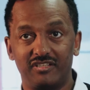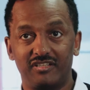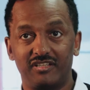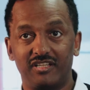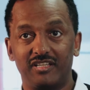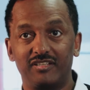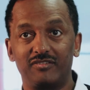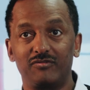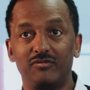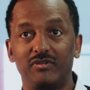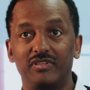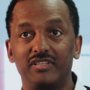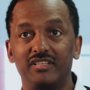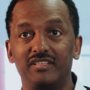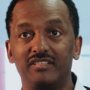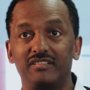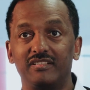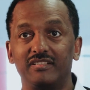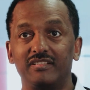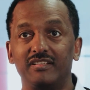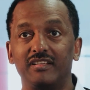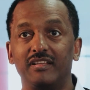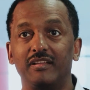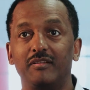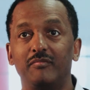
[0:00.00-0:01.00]
That's what
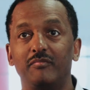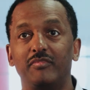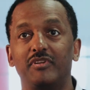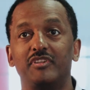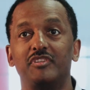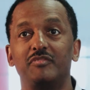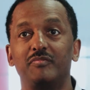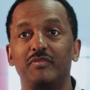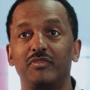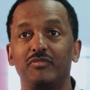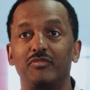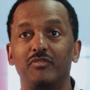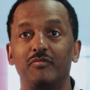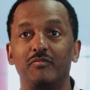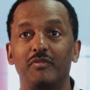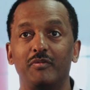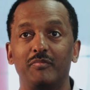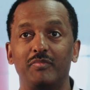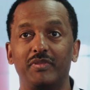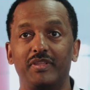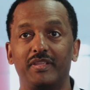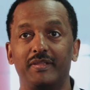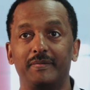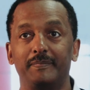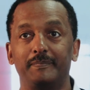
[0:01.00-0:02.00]
is participatory
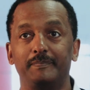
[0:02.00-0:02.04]
mapping.